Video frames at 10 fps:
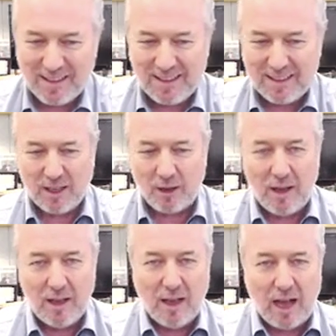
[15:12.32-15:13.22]

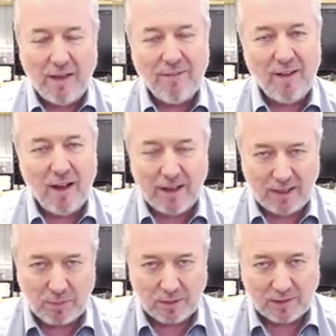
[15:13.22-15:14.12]
So I
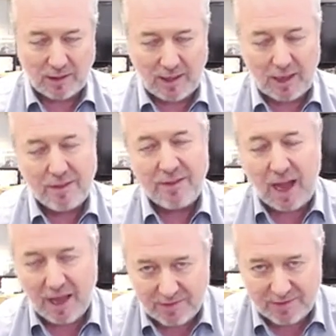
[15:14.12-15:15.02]
find, personally, I
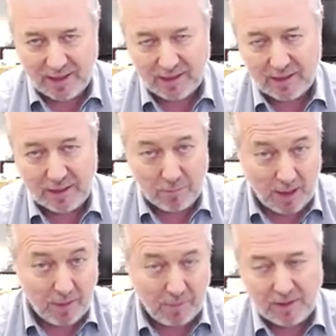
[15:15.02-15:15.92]
think, in
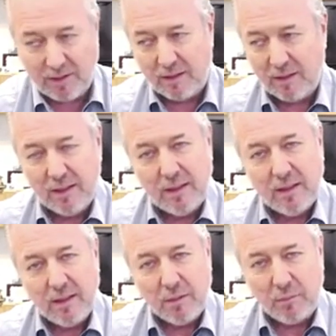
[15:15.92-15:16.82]
my opinion,
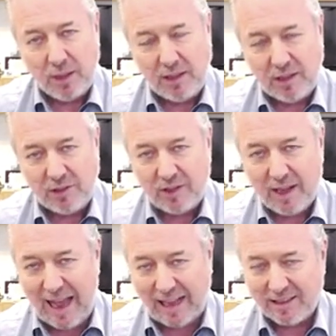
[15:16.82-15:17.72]

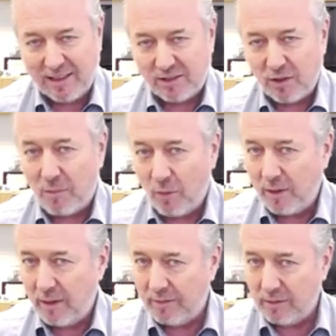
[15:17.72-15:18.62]
British accents are more
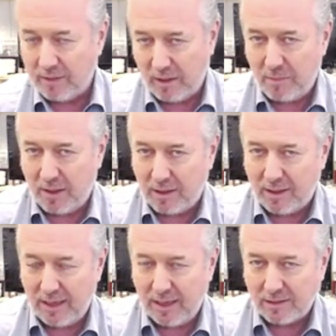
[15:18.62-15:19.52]
difficult than
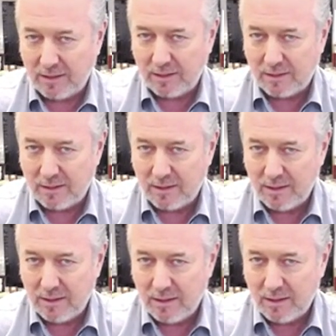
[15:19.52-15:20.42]
American accents.
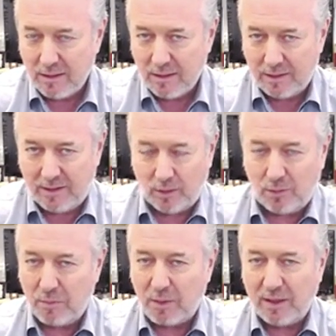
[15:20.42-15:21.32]
The
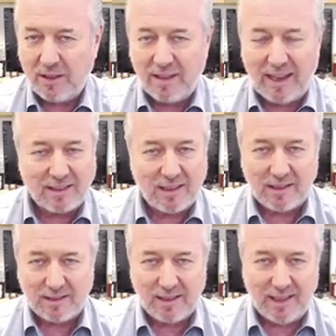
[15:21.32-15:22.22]
only British accent
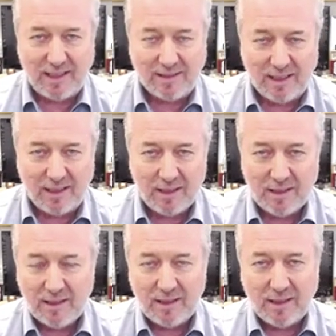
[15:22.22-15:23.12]
that's easy
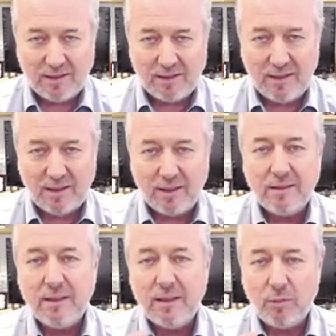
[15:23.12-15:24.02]
is the
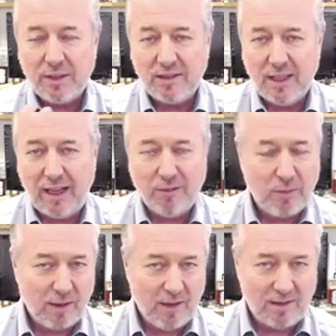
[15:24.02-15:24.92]

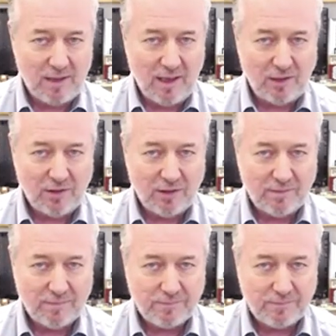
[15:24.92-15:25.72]
received pronunciation.